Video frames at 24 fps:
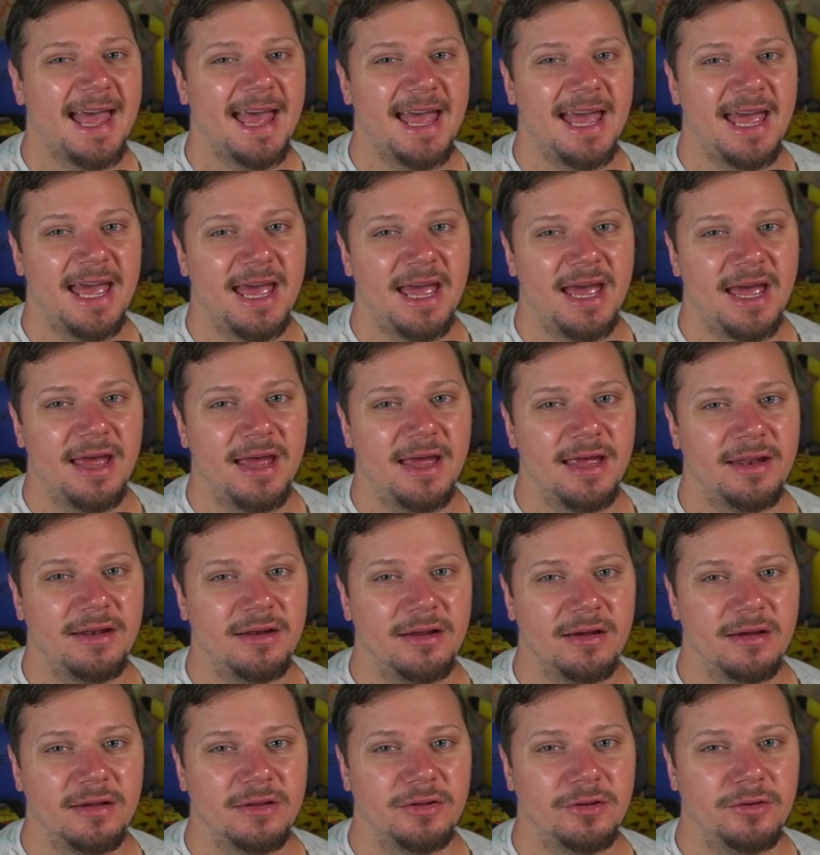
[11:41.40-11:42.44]
and
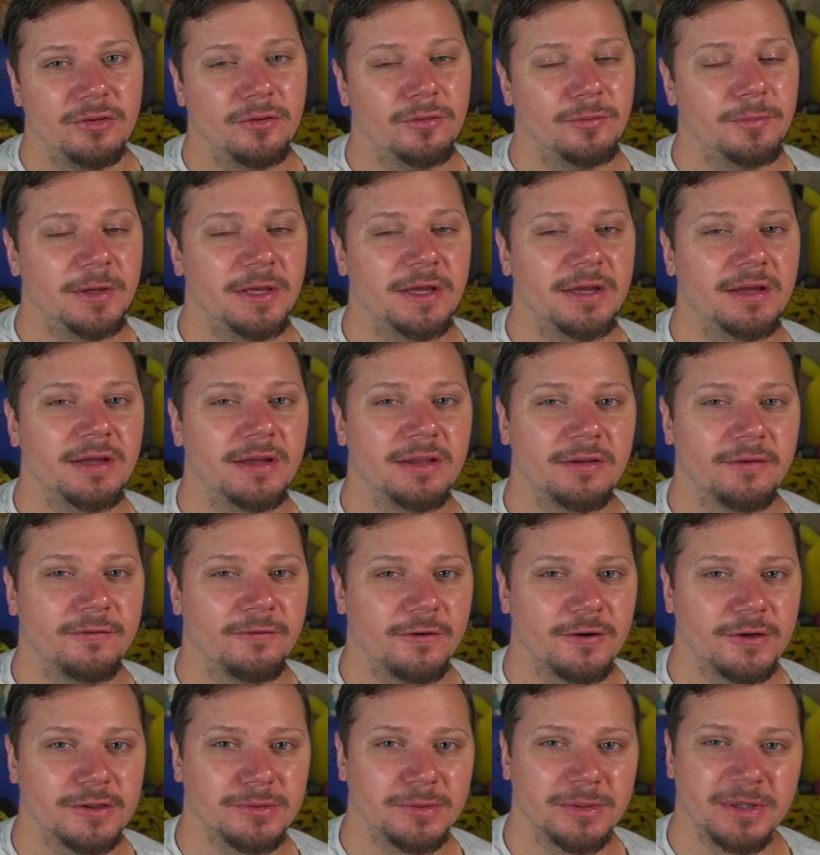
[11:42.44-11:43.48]
you'll be in the
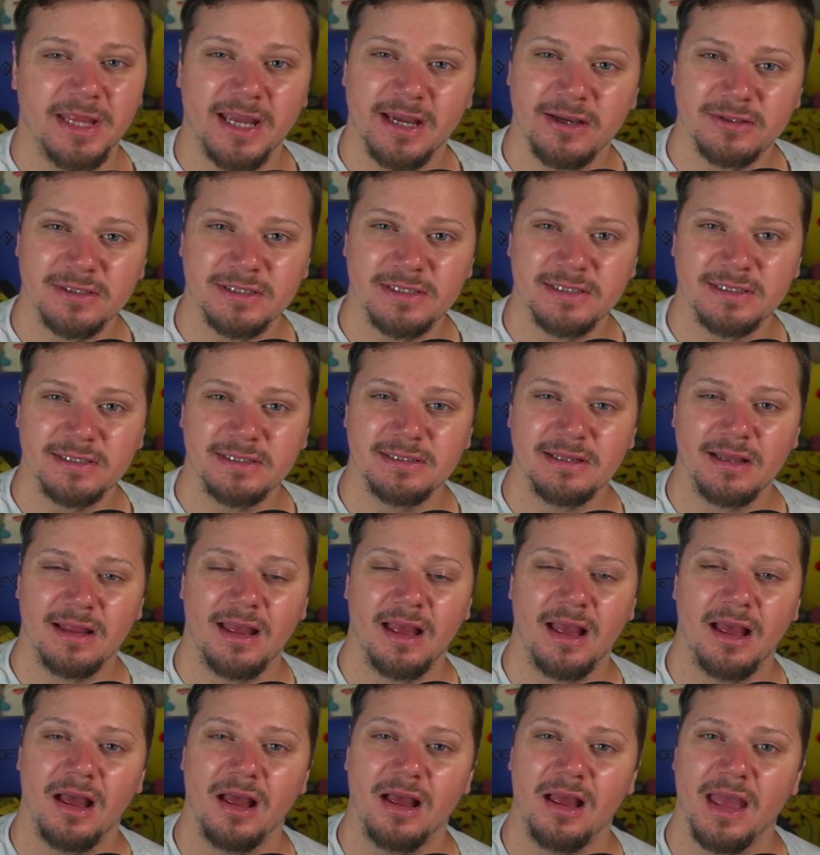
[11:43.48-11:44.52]
first one thousand,
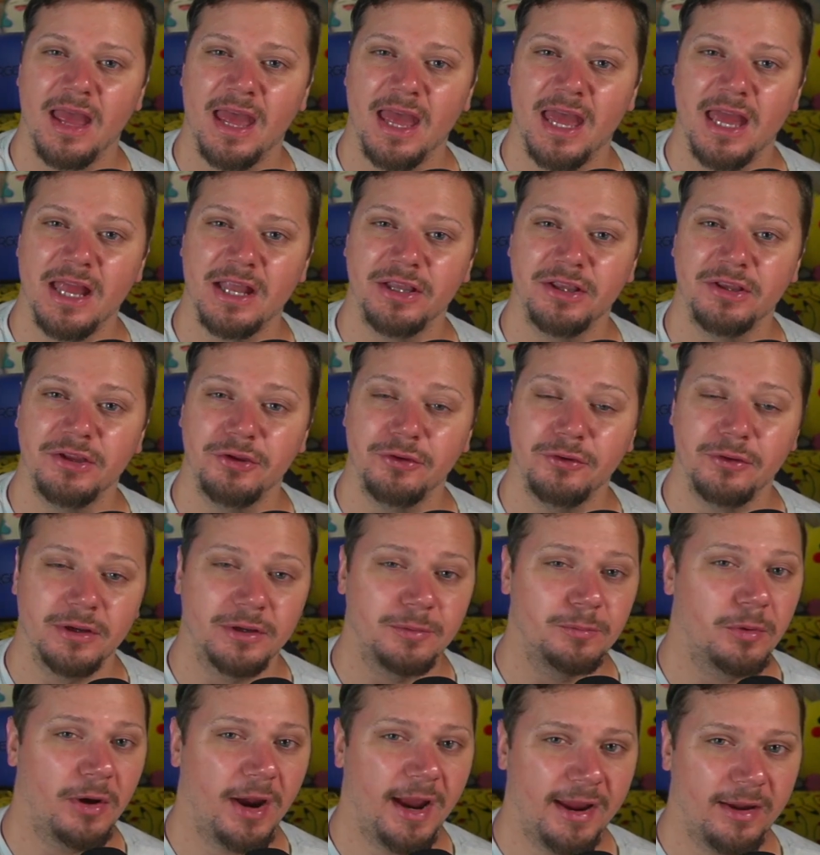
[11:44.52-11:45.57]
and you
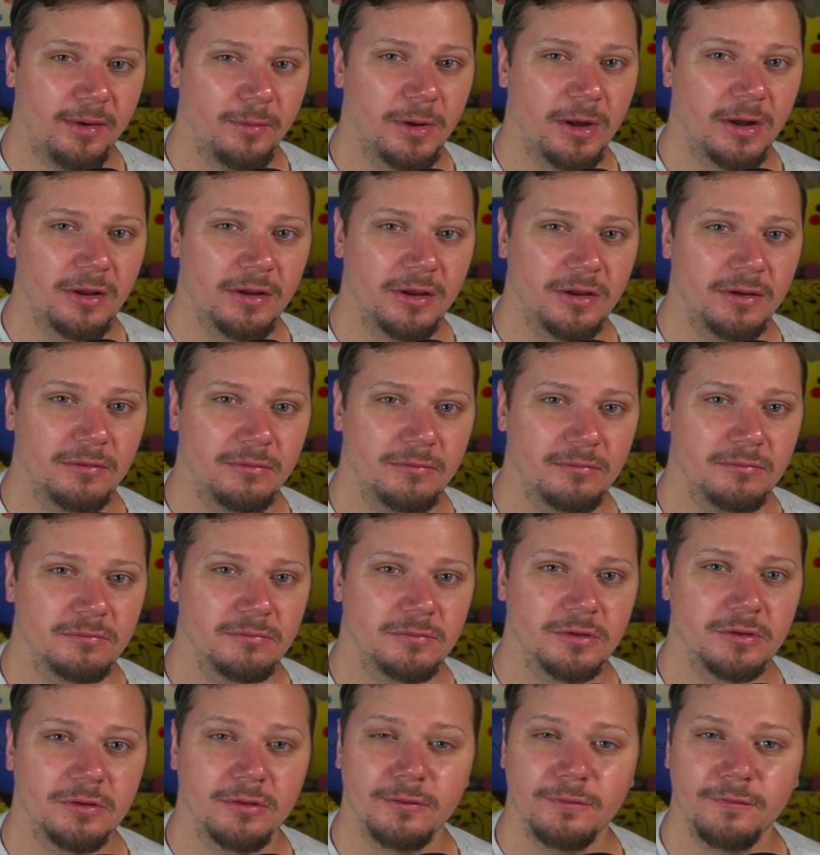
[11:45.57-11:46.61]
could brag about it.
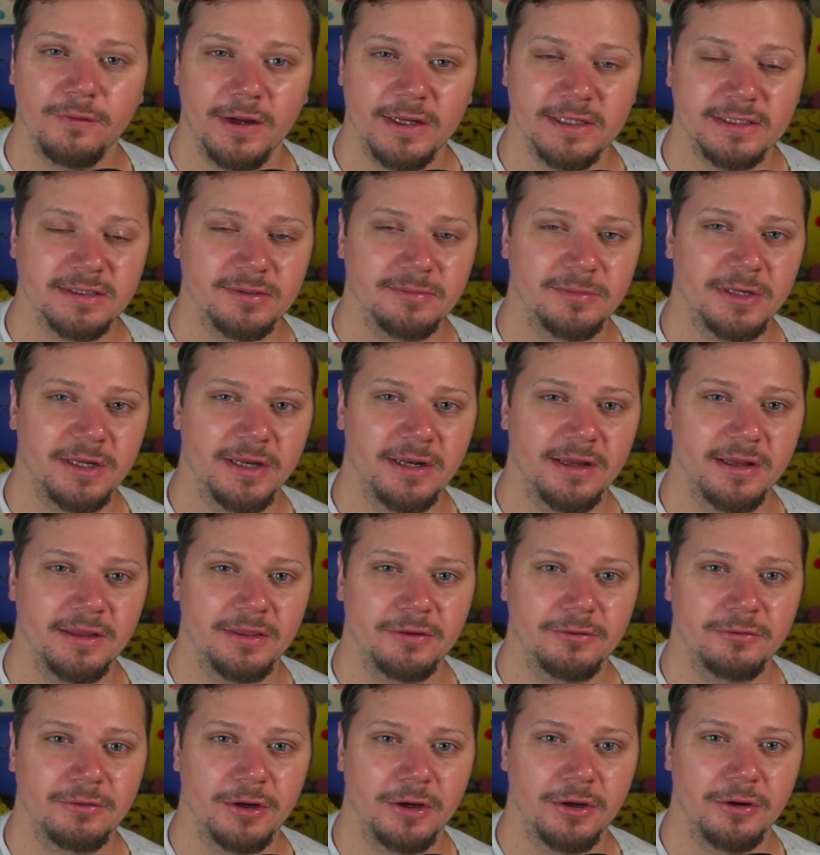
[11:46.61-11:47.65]
You'll find somebody in
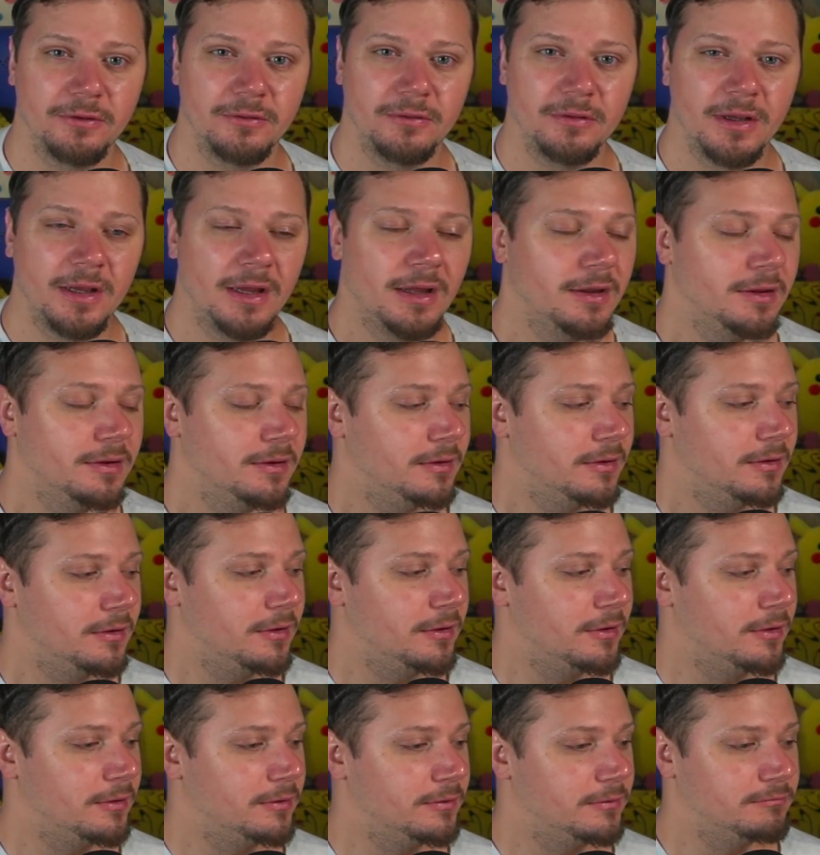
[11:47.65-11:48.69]
the road
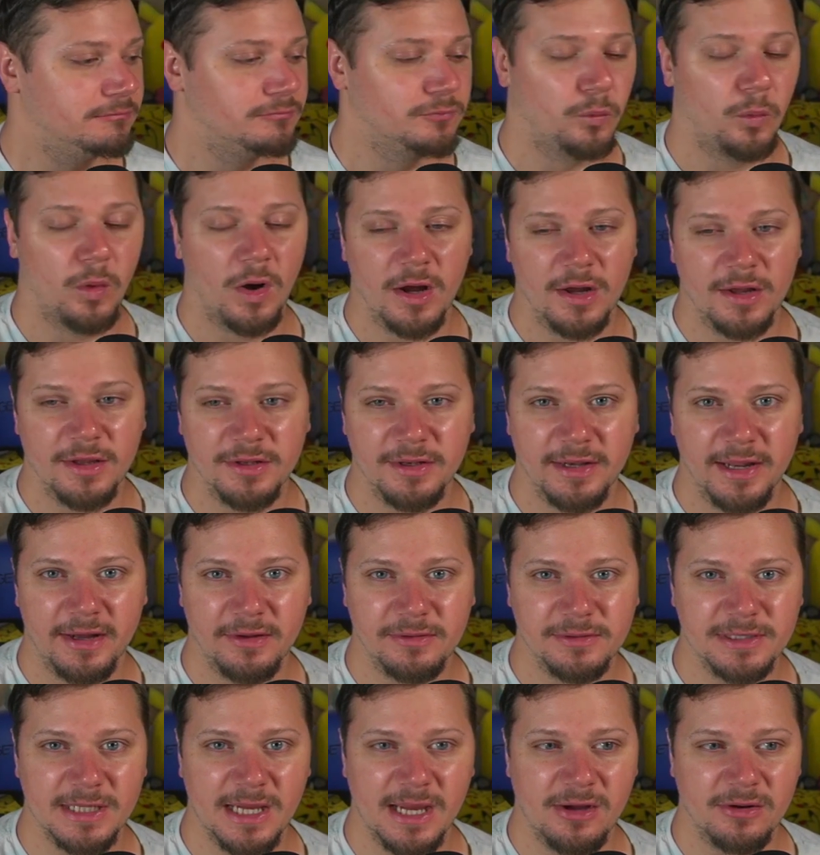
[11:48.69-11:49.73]
or walking
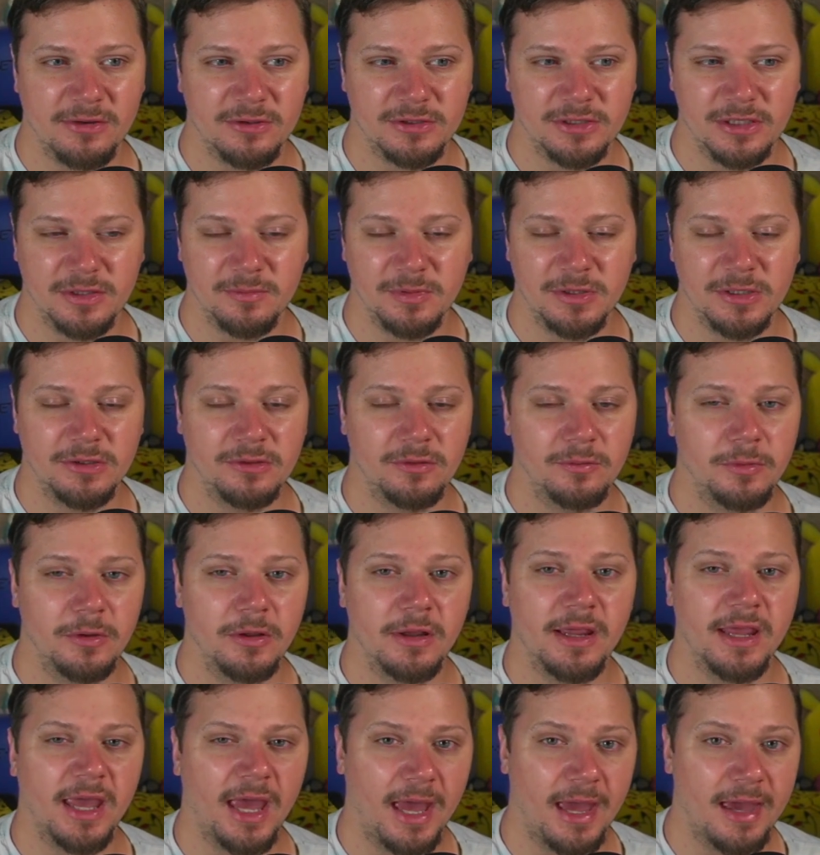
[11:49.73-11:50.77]
downtown or something, you'll be
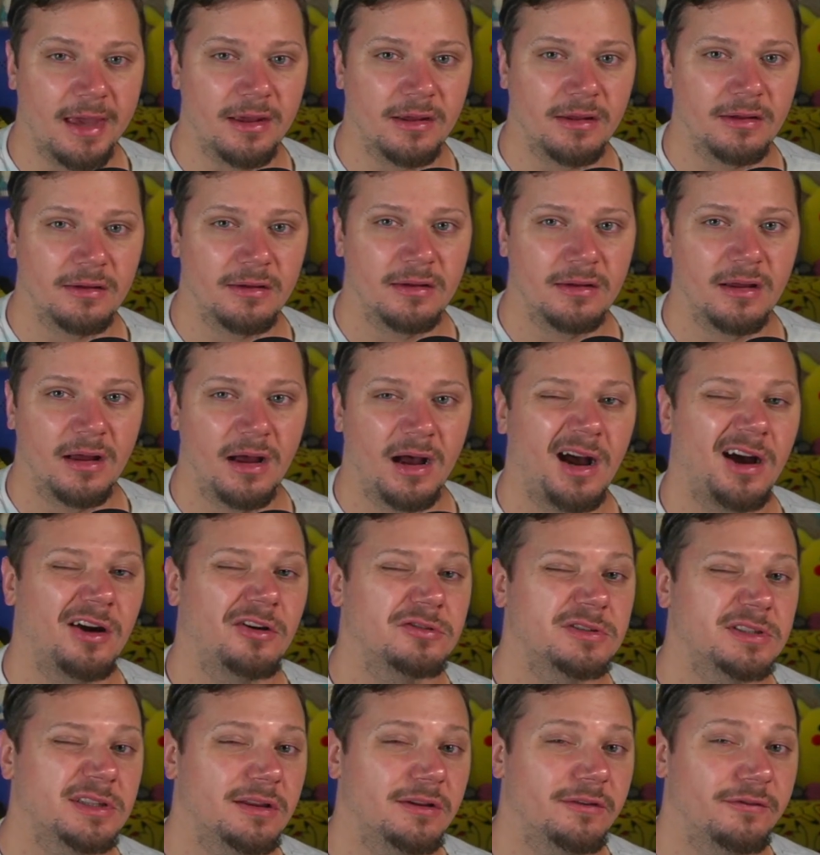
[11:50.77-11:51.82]
like, hey, I
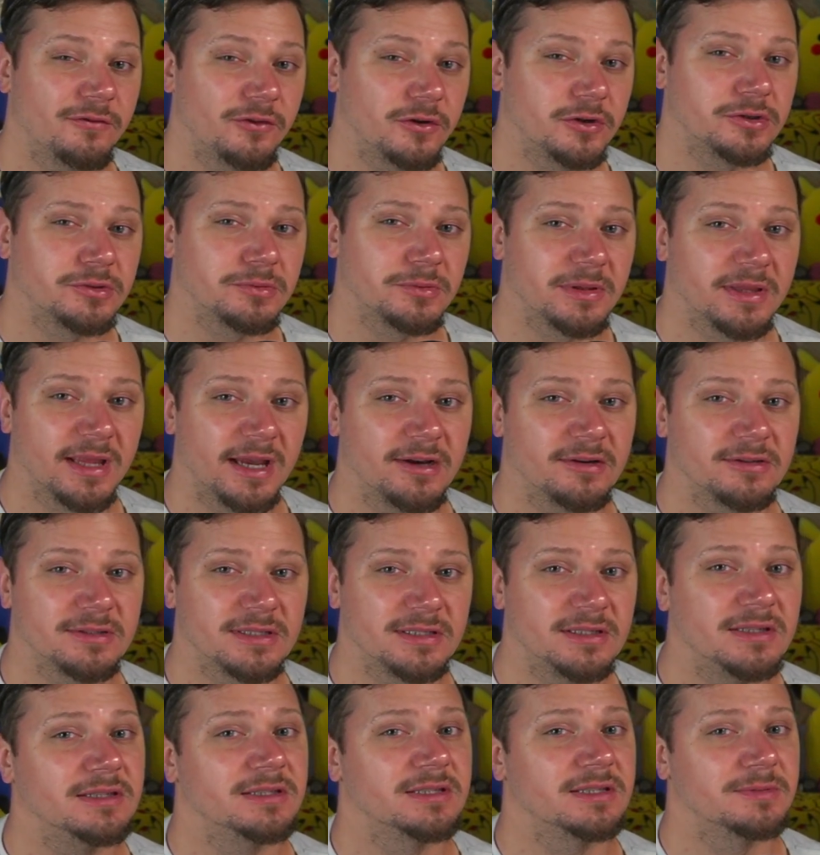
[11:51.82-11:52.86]
was in the first one
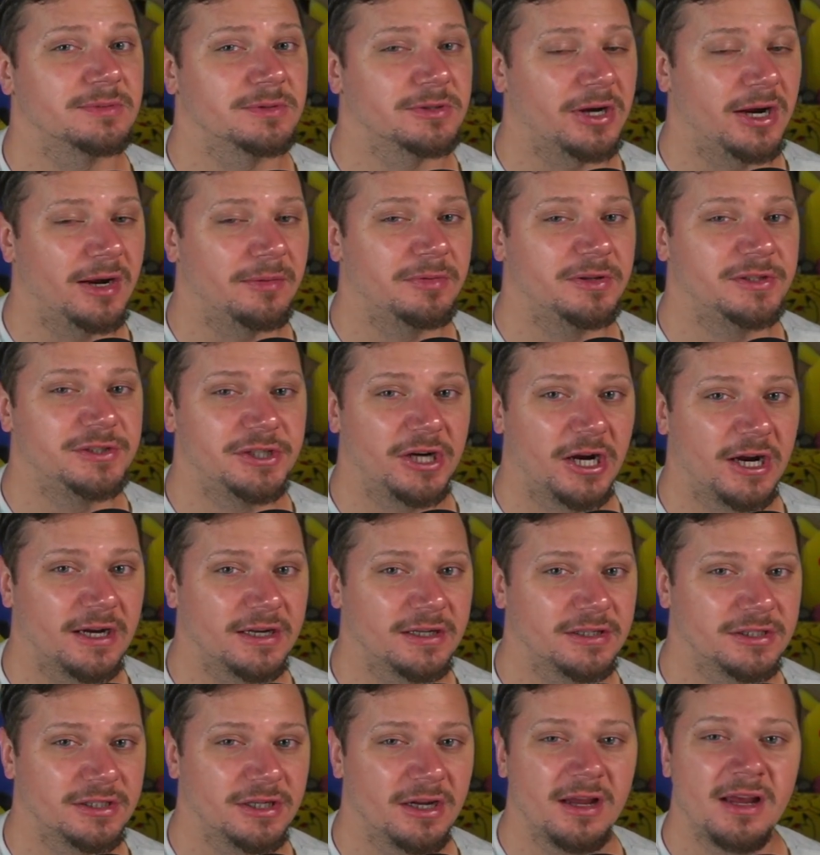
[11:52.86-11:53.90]
thousand to subscribe to
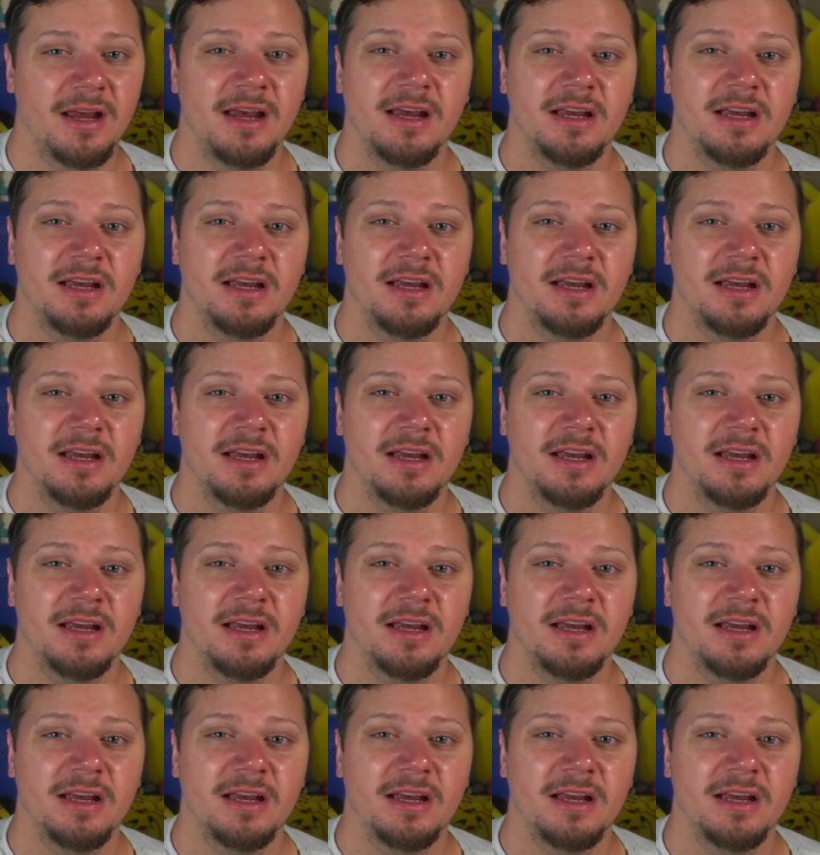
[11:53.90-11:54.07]
Josh.